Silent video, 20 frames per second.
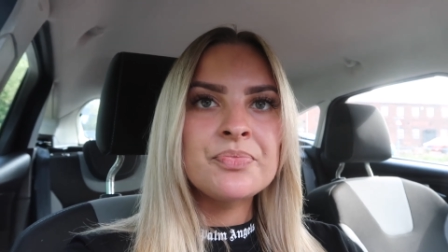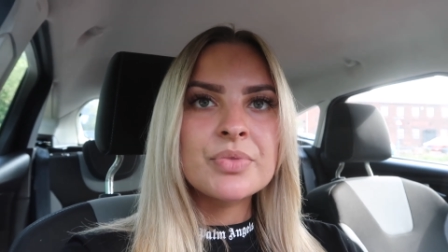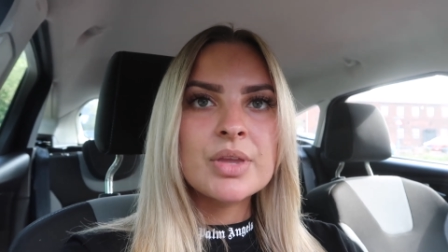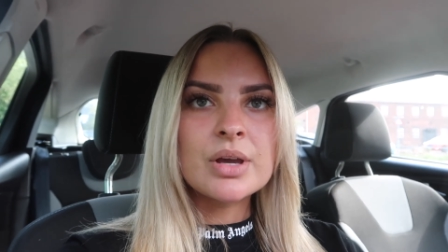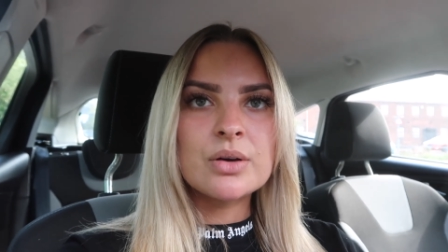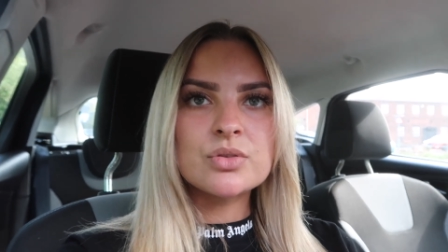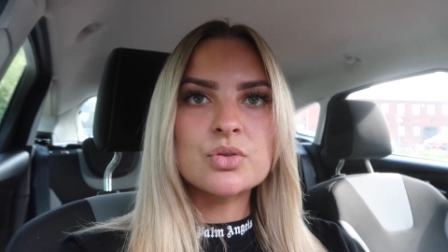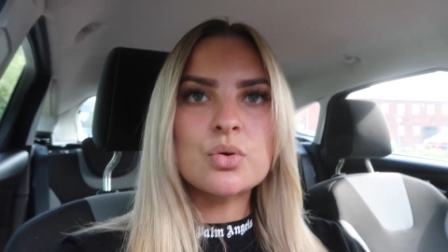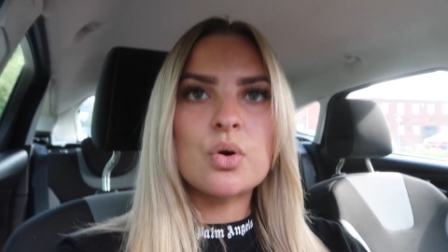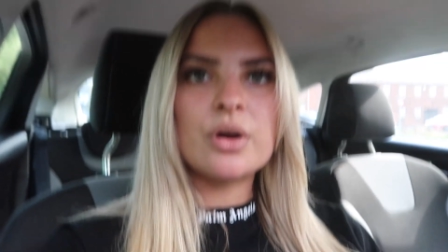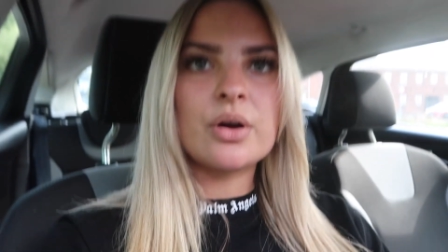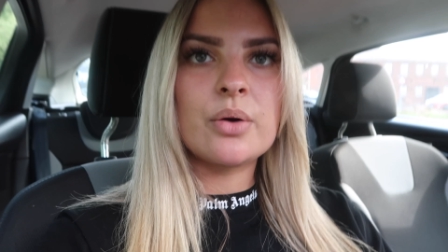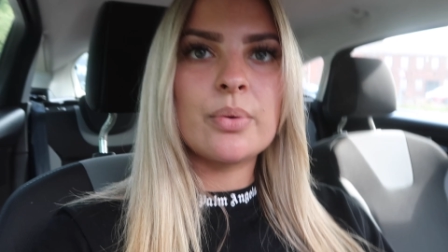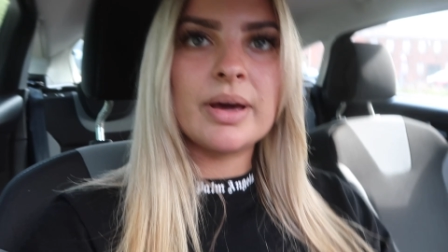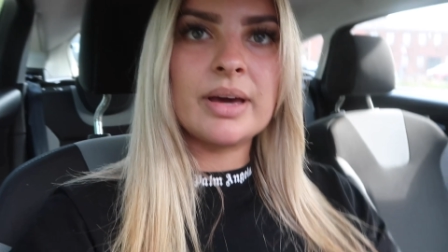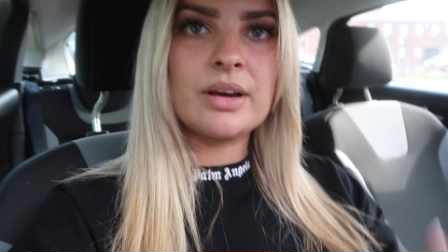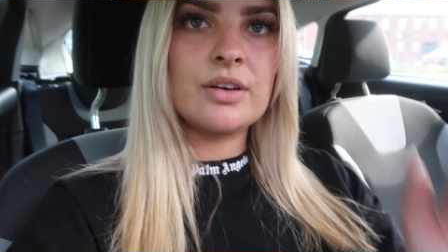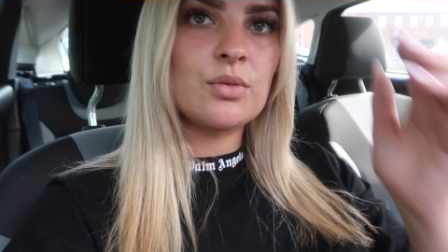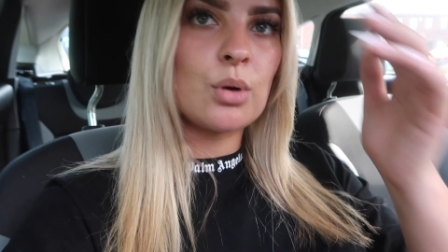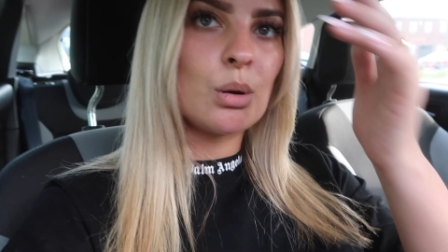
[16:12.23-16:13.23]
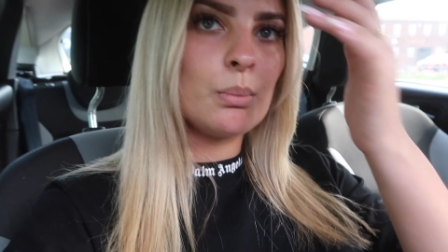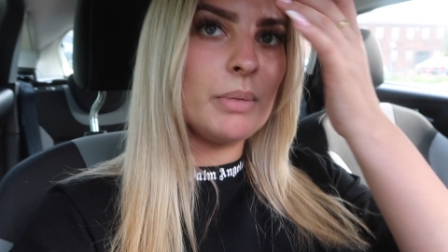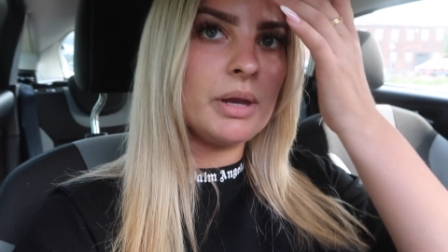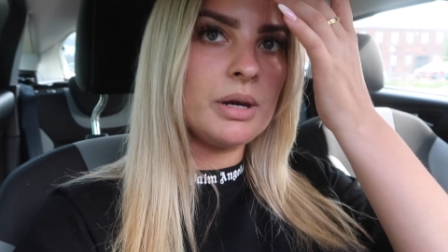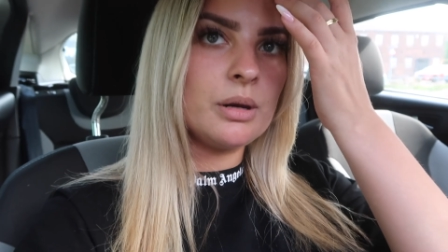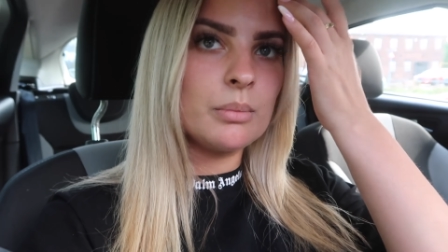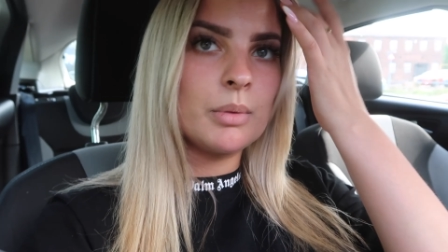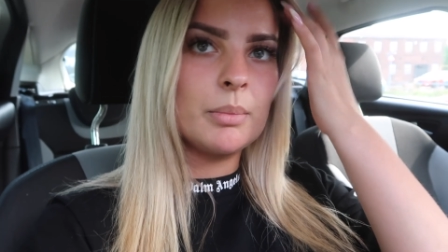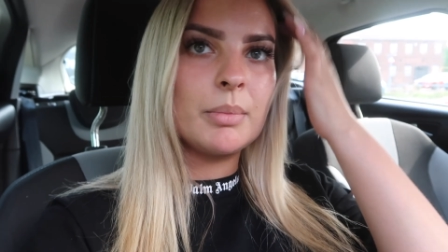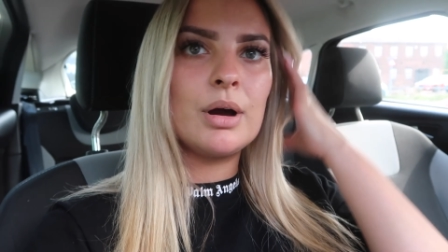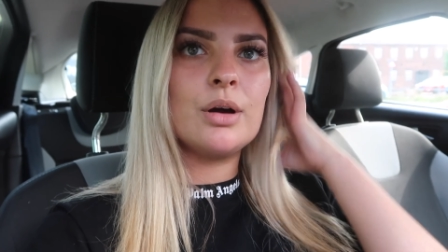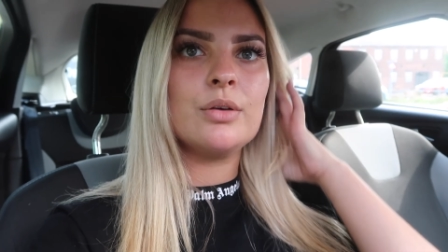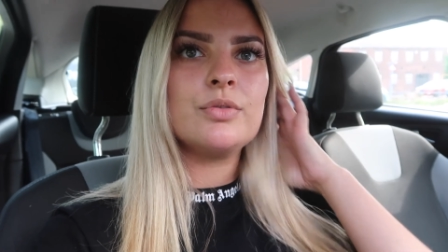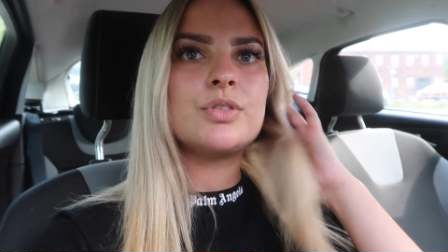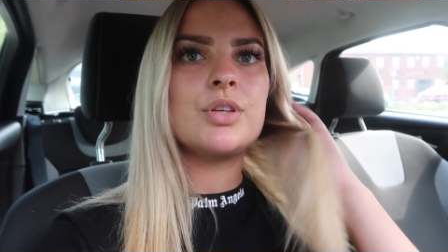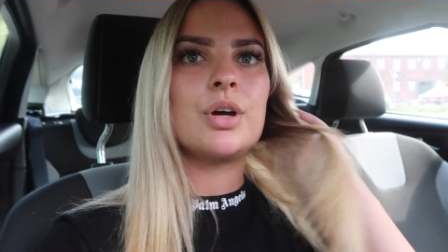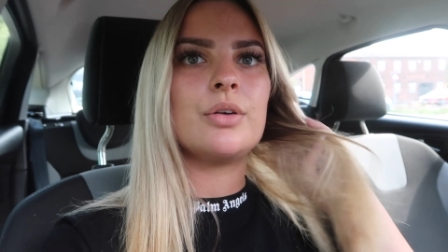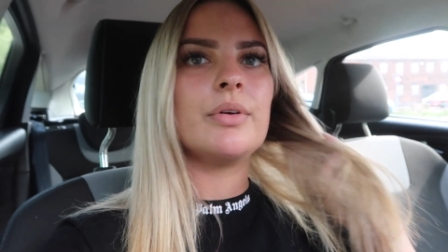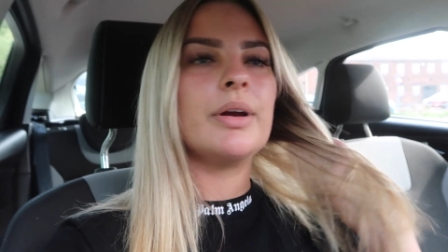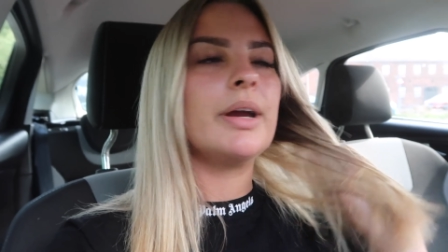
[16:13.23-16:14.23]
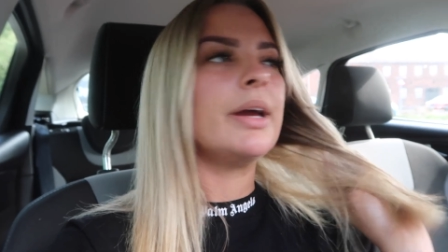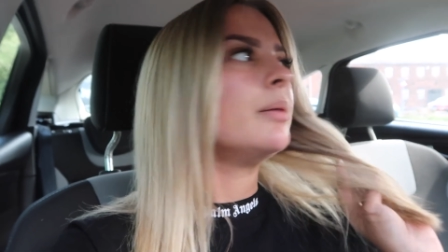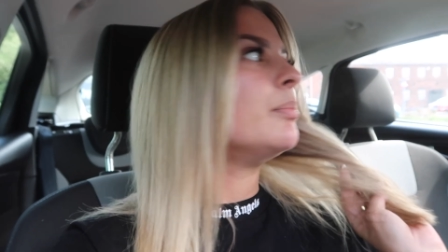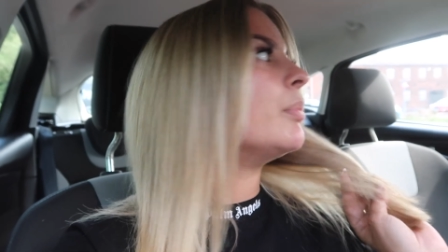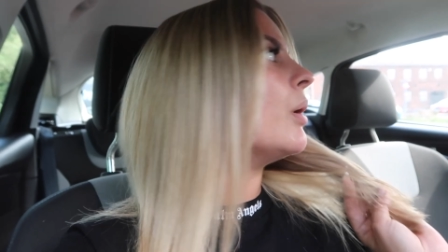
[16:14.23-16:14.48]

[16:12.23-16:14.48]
It was quite quick. I've got a mint in my mouth, sorry.